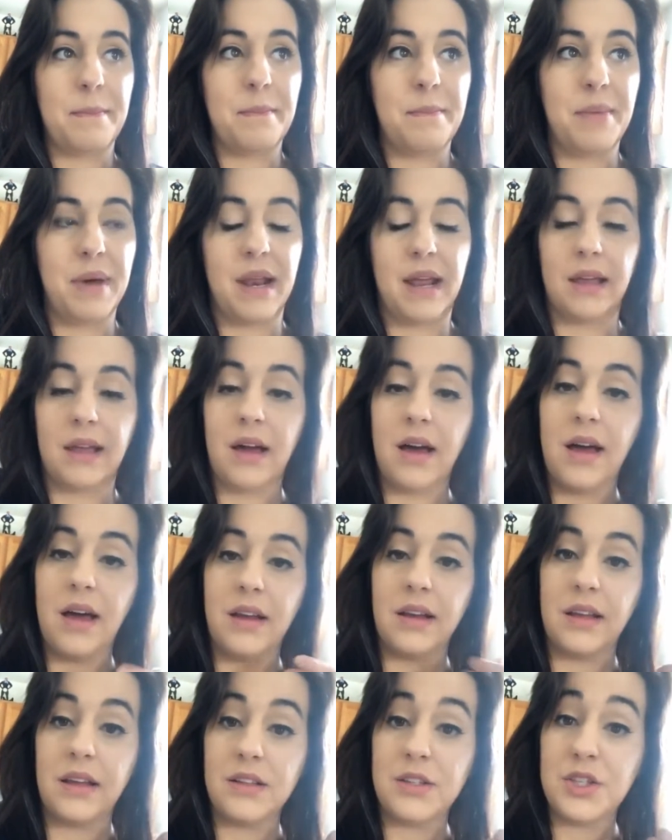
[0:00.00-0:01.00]
But I had
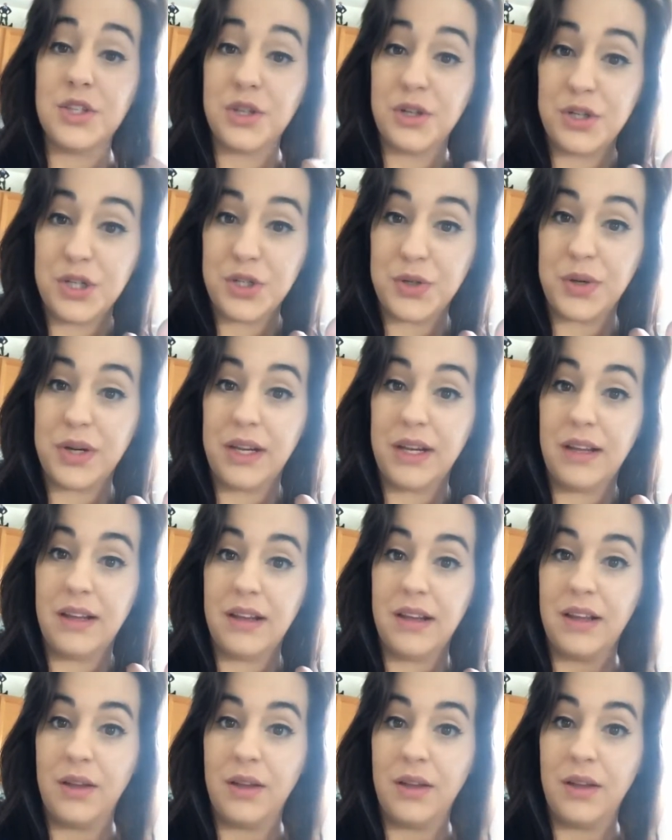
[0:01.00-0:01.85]
to get surgery